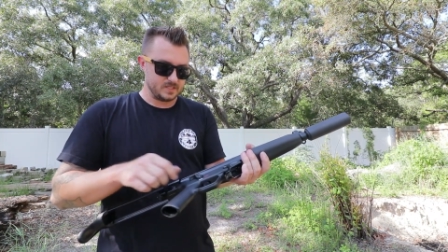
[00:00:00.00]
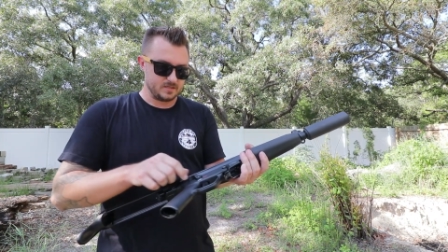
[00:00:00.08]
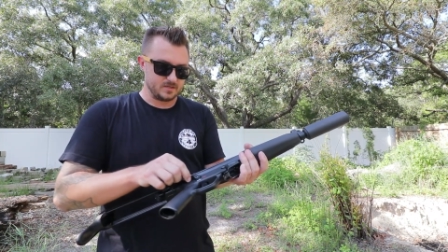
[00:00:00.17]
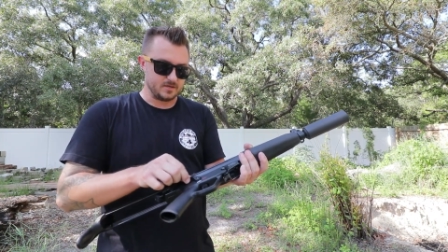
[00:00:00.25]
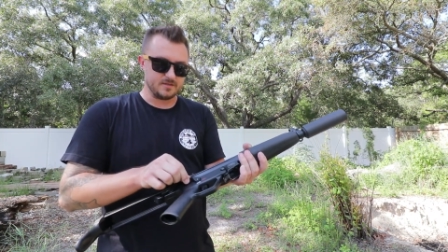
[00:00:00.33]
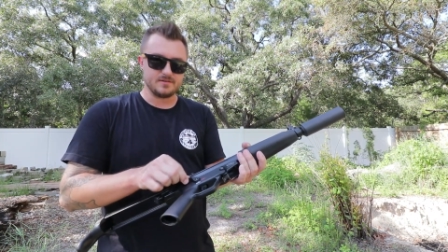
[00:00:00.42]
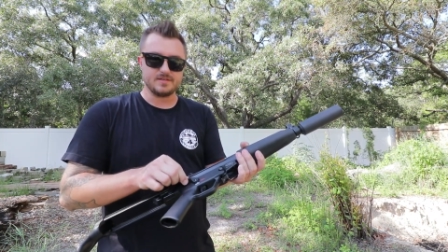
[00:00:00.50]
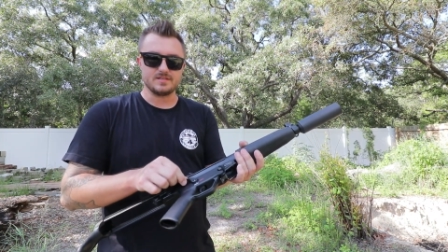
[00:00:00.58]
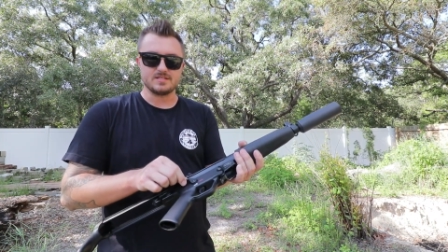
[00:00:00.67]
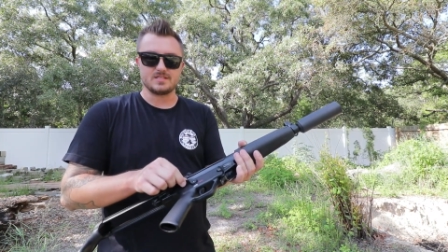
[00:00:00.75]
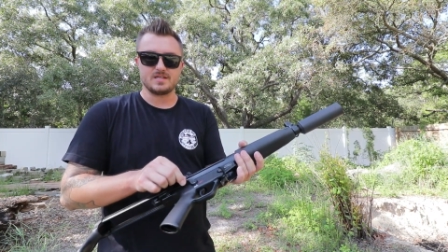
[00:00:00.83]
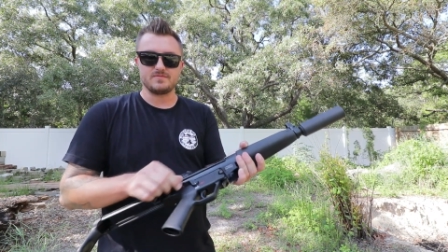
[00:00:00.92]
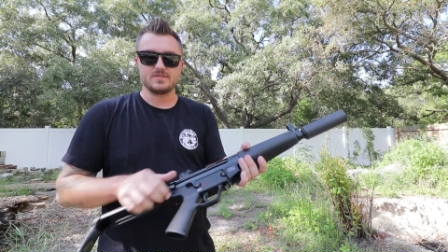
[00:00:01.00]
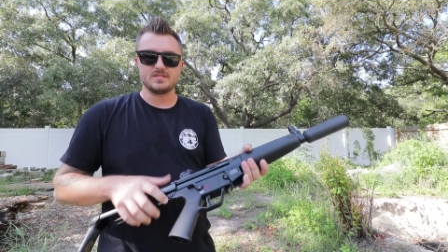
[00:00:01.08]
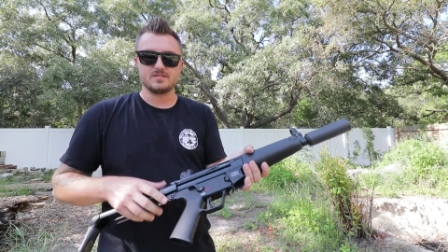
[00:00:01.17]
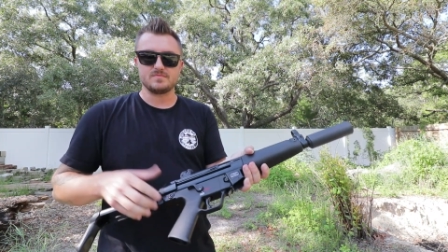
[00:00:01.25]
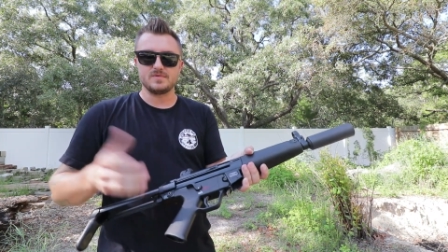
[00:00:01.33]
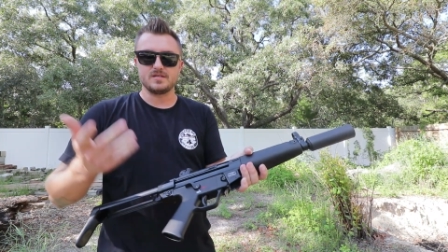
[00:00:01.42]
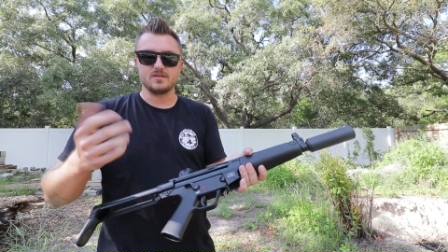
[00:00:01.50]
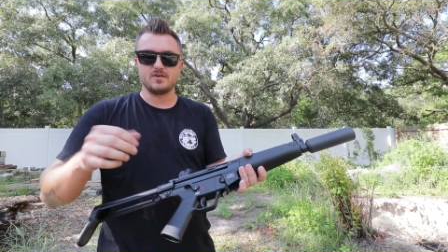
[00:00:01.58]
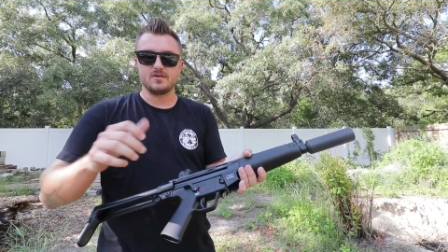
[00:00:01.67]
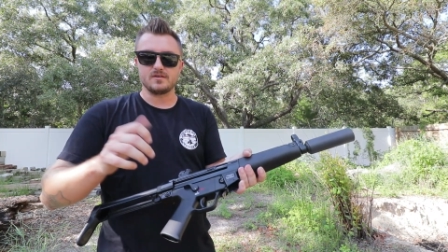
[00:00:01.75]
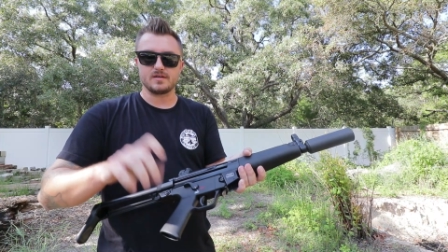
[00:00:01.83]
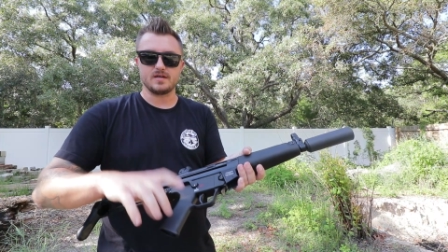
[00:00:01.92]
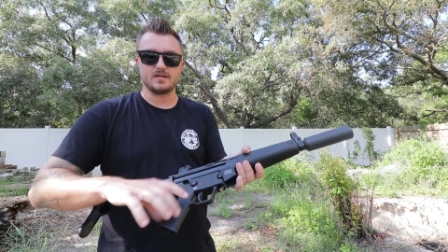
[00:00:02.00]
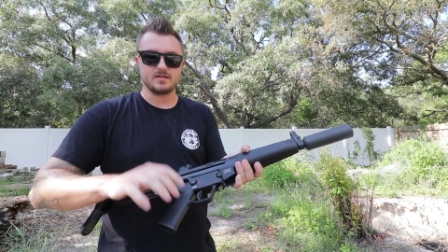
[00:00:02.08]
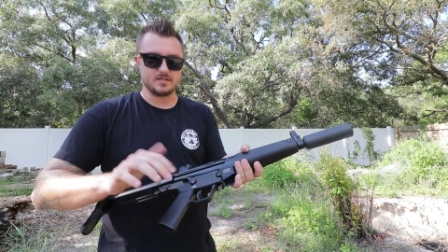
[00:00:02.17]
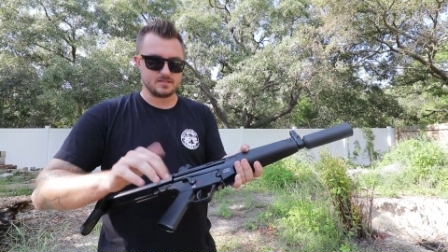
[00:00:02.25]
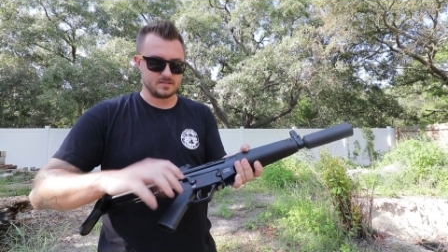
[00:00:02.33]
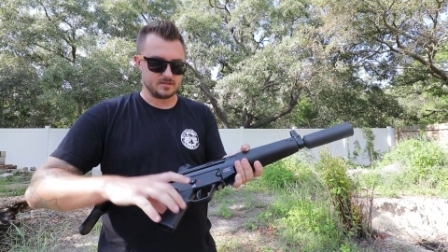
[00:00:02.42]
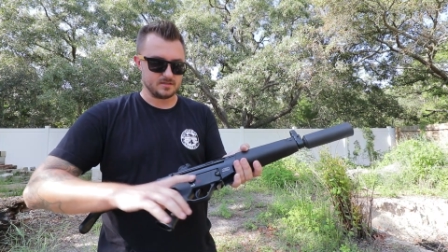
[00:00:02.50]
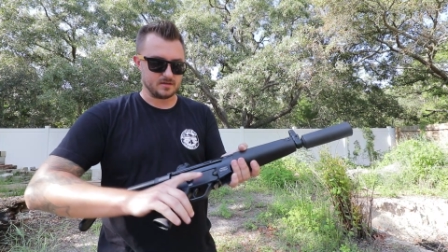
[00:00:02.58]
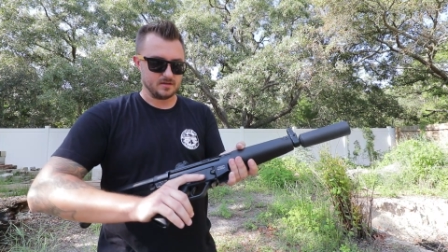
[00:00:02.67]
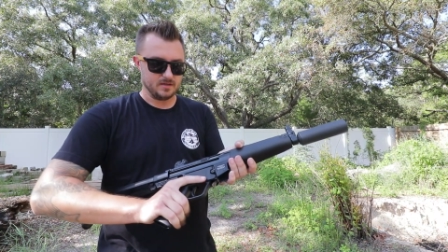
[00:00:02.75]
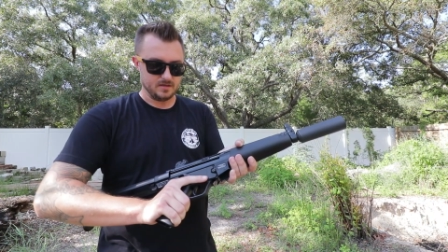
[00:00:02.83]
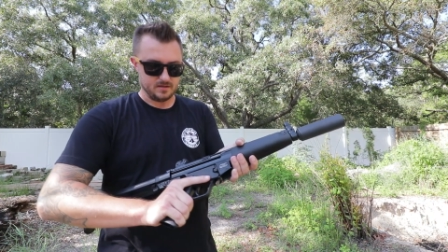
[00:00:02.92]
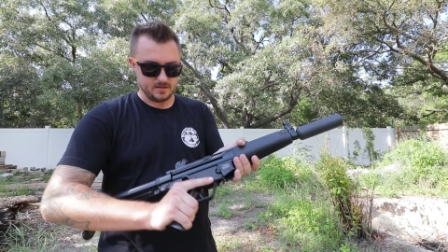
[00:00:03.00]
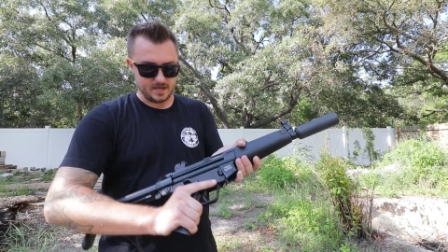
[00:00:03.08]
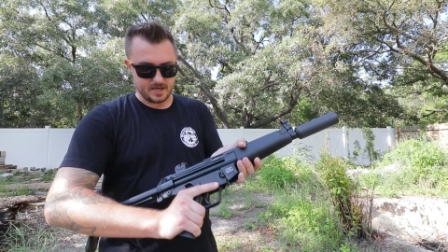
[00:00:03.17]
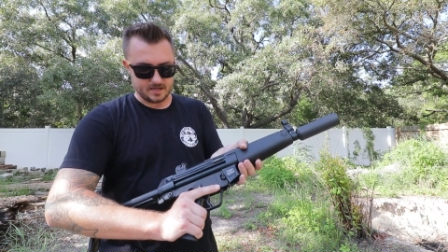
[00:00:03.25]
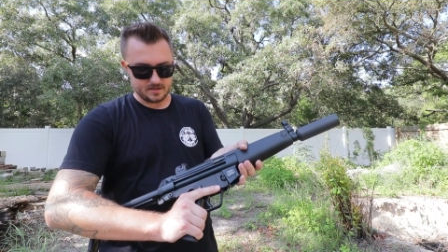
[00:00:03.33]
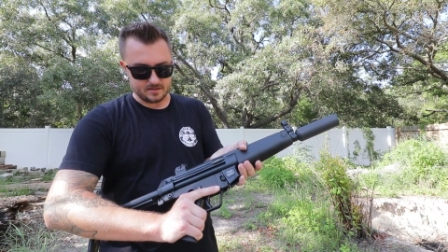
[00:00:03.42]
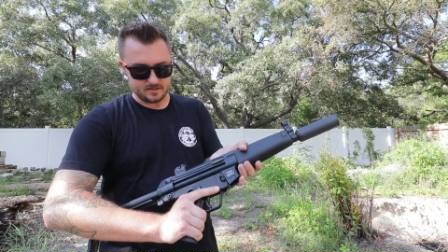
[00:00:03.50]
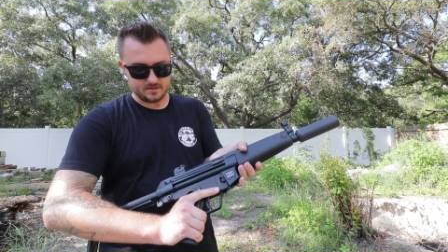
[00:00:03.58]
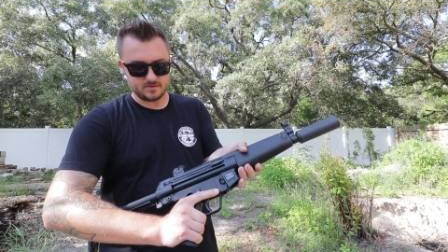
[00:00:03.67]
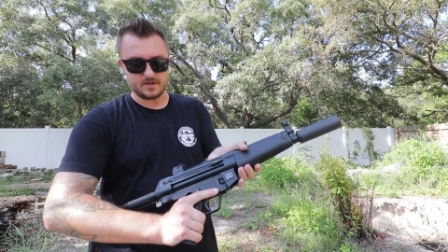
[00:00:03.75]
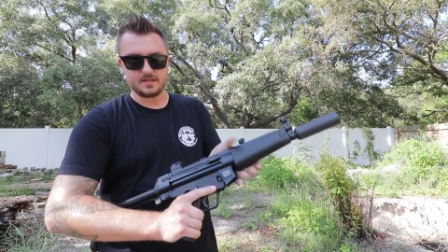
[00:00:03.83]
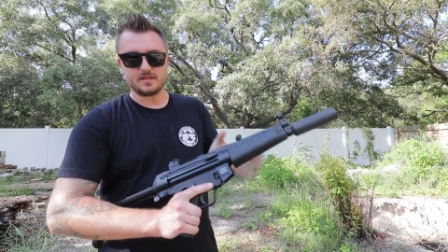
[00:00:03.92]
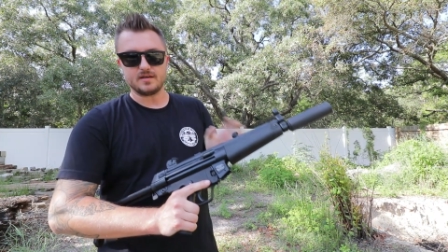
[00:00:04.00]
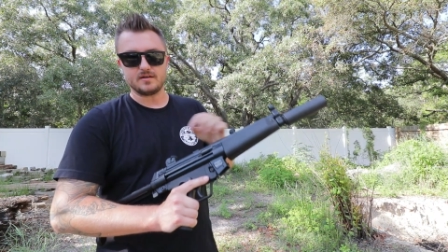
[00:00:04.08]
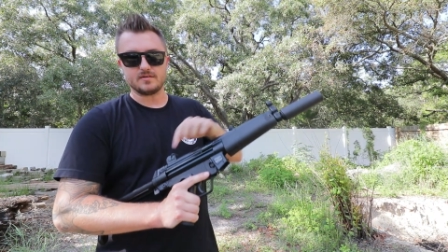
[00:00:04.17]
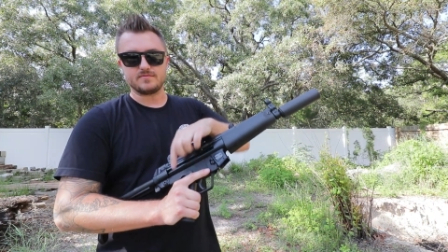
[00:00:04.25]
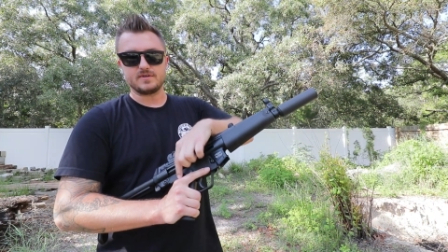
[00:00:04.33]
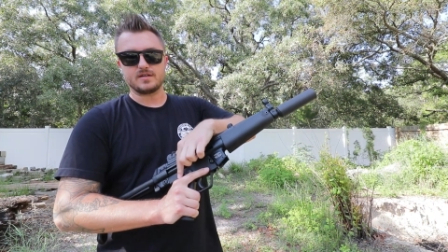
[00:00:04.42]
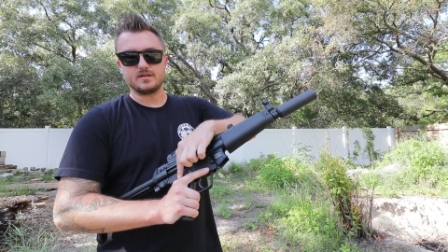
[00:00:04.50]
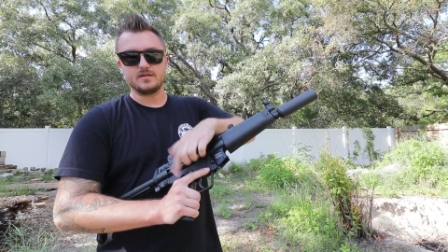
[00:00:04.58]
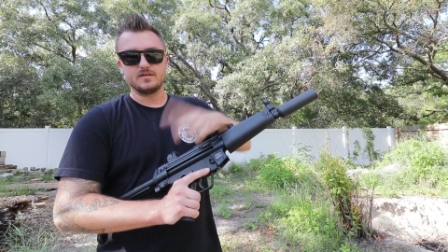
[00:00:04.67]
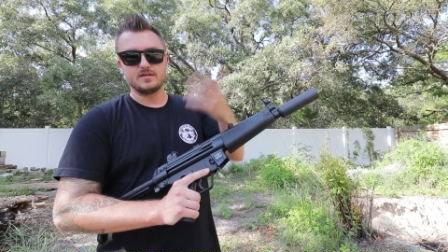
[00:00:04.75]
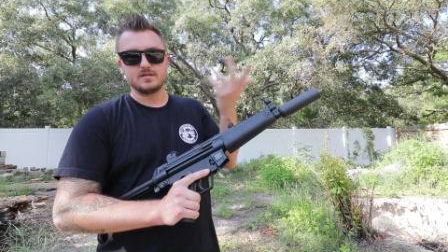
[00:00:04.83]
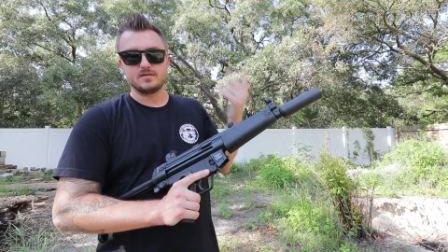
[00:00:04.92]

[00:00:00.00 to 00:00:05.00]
you know, other than the safeties being long, it kind of hits your hand right there, your finger.